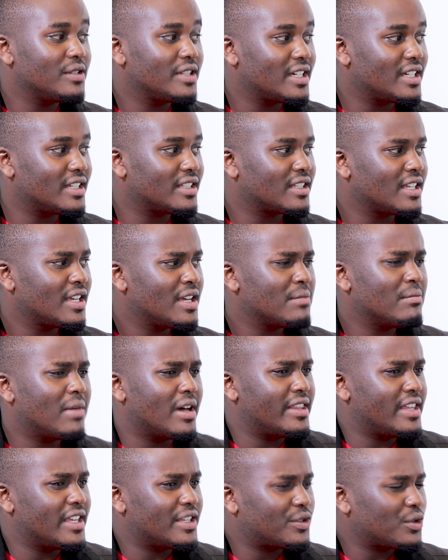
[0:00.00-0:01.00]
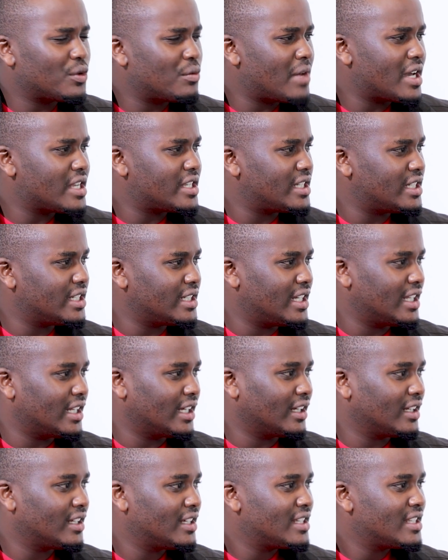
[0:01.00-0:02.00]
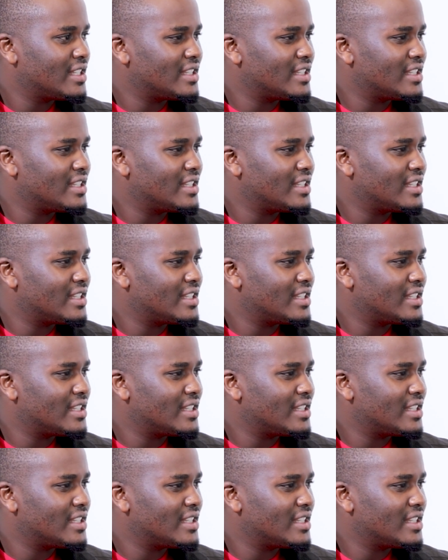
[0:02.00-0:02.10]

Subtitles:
you, yes, but there's so much hidden.